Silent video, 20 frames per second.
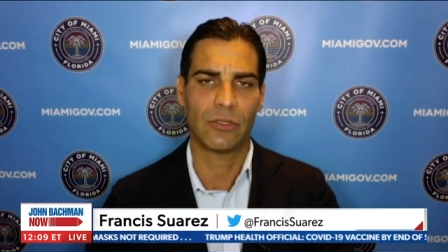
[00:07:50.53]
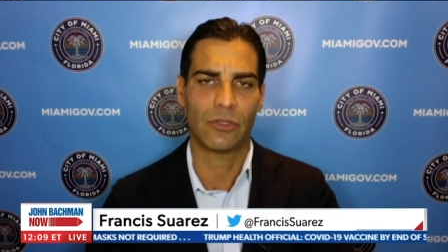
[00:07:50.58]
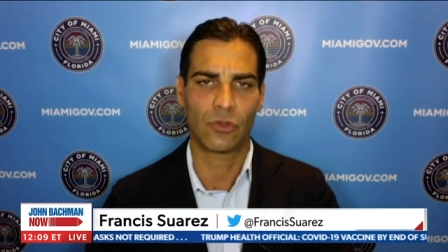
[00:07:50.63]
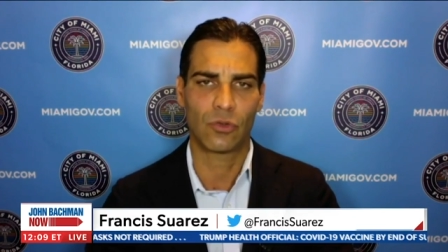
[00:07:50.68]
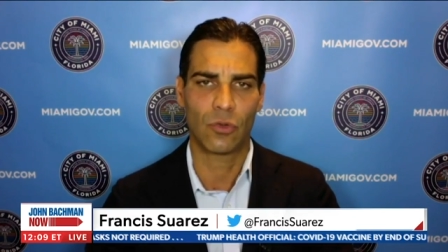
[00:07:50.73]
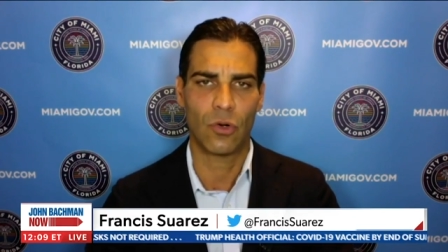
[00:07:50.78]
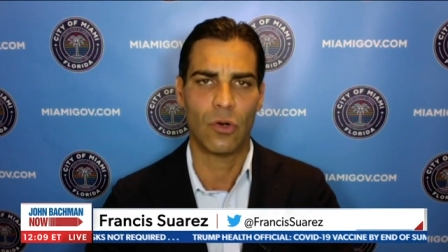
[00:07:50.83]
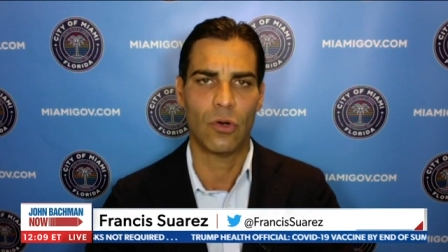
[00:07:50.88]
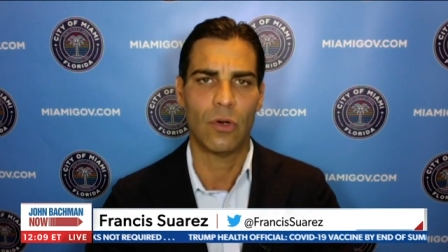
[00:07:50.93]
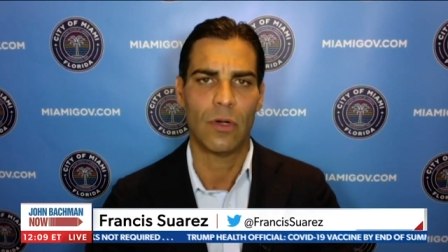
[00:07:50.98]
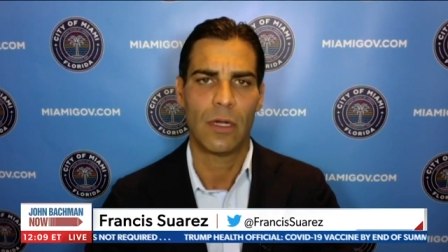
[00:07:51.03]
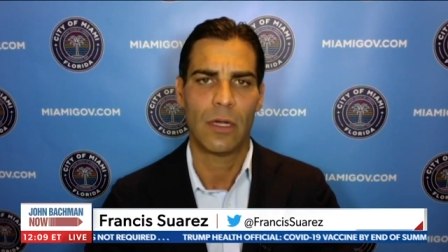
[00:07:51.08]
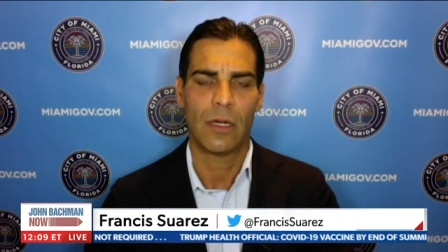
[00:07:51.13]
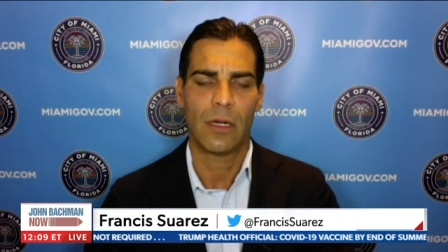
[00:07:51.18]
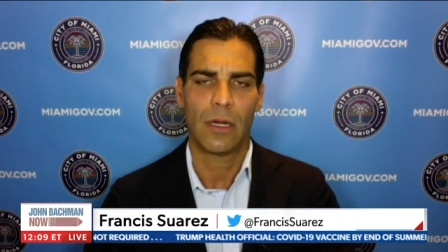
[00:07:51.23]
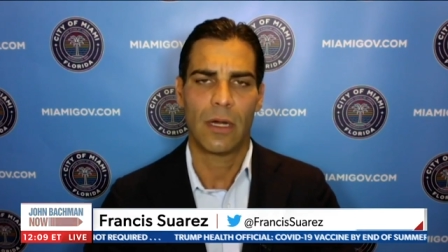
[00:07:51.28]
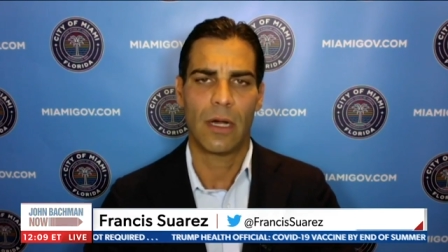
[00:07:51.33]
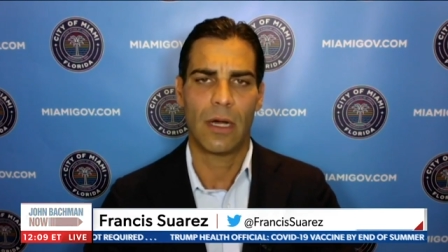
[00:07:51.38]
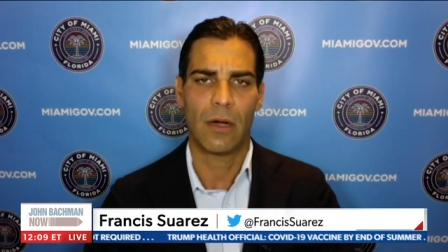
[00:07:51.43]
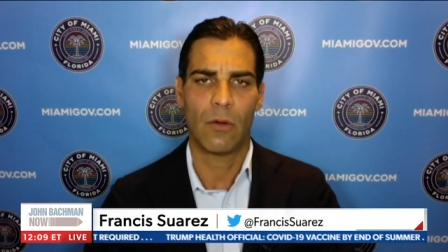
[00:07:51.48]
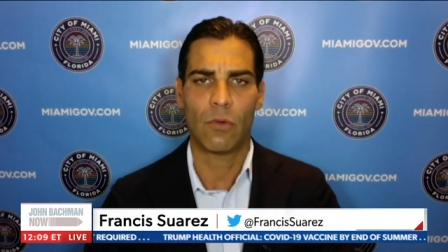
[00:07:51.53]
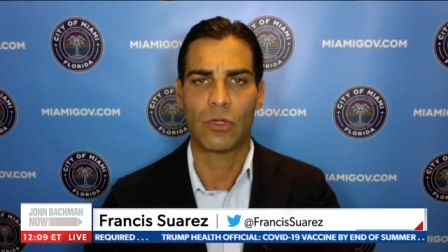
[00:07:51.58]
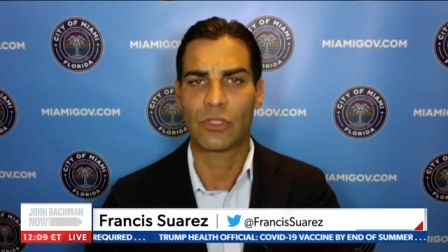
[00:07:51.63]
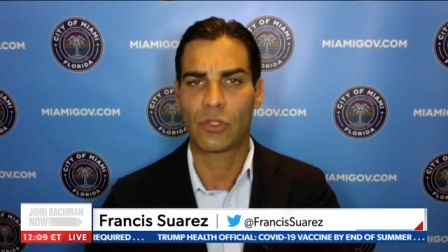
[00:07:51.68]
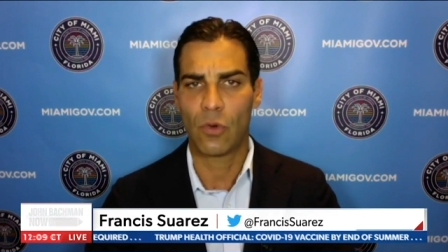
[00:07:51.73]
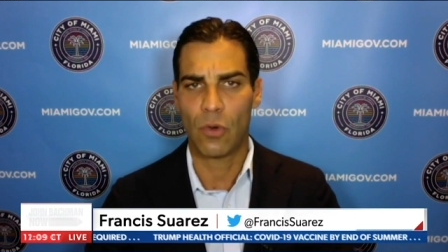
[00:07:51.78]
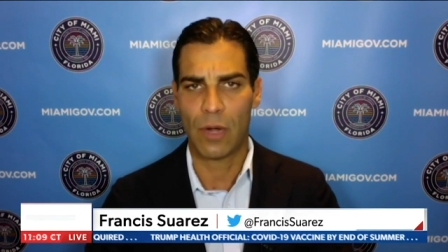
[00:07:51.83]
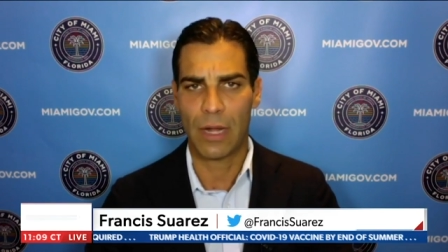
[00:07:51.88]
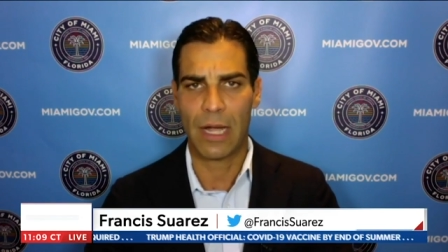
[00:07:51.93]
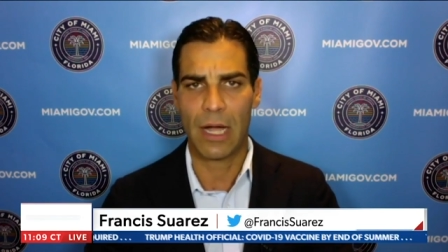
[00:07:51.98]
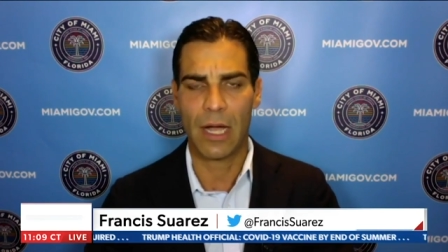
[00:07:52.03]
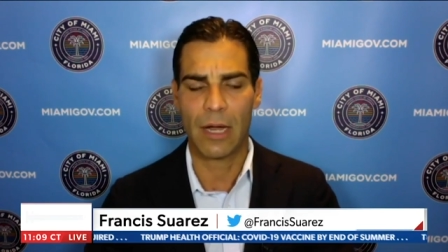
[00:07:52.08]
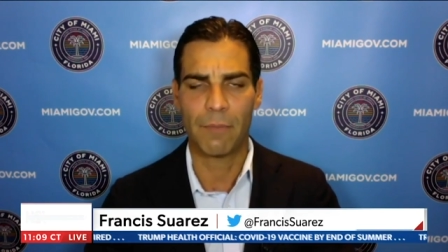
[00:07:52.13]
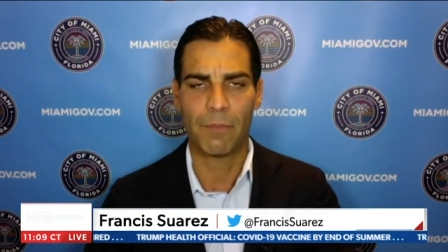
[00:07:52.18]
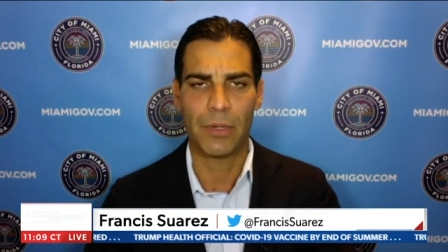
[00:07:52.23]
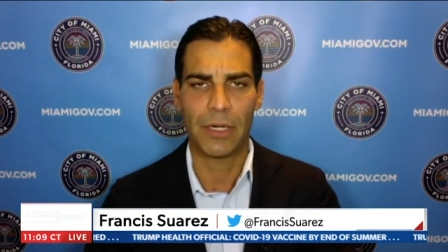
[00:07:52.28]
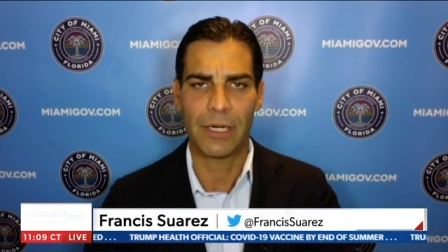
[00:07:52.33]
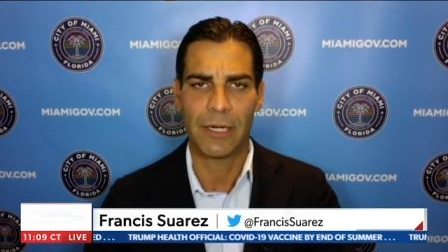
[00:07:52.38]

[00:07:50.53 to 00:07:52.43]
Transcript: control uh, what's going on.